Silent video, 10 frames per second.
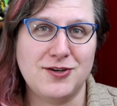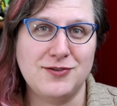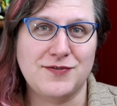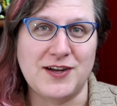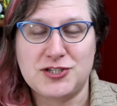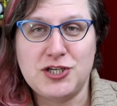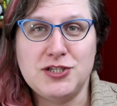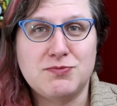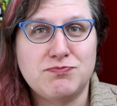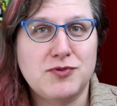Jones fan.
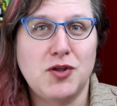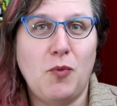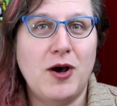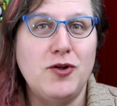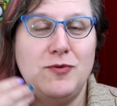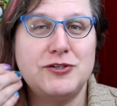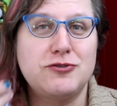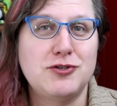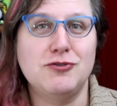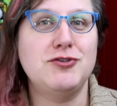She's the one who
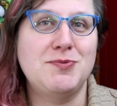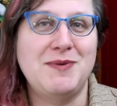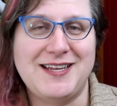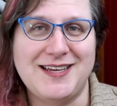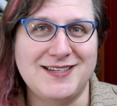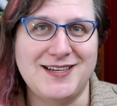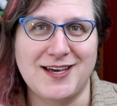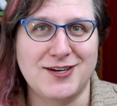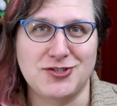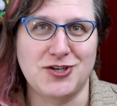introduced me to
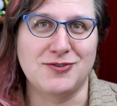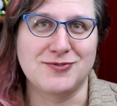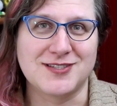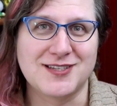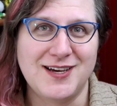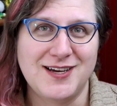Indiana Jones.